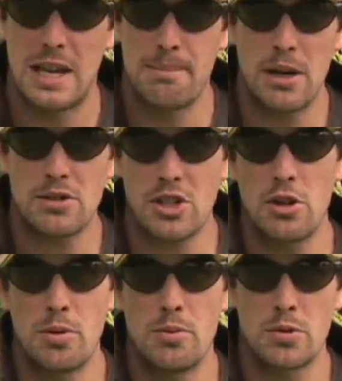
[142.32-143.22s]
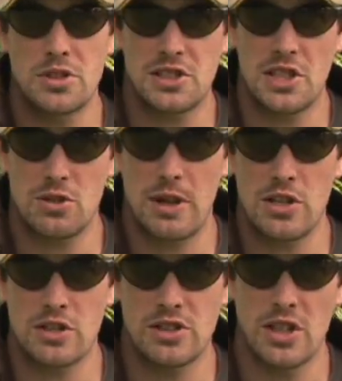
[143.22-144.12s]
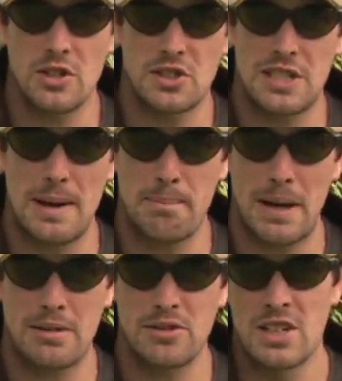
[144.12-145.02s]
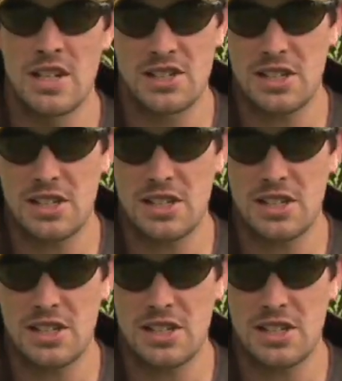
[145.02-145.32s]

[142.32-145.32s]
In most open water situations, I use 10 pounds,